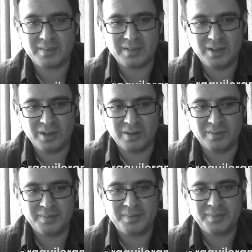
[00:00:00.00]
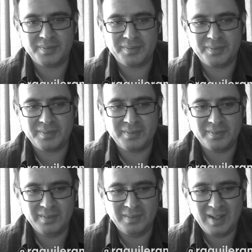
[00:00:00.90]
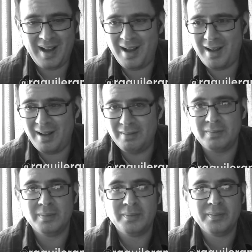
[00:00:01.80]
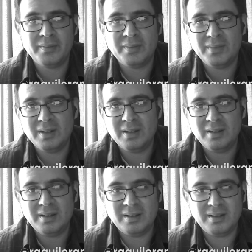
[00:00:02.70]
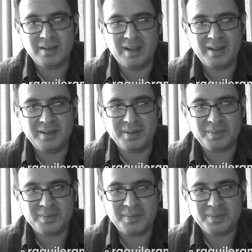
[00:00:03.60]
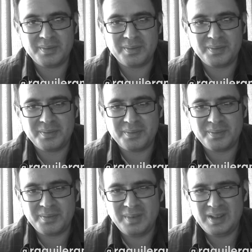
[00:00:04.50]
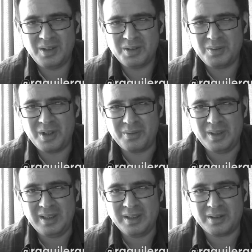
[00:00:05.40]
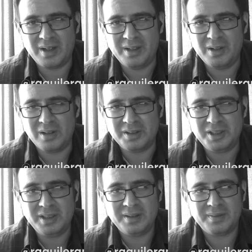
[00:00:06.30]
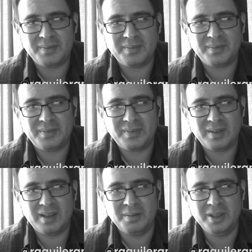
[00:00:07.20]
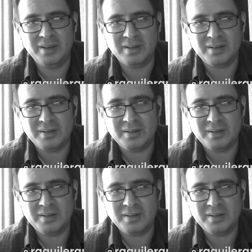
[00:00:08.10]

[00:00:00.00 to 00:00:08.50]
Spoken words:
So, ha ha ha. And it's also not really her ideology. I mean,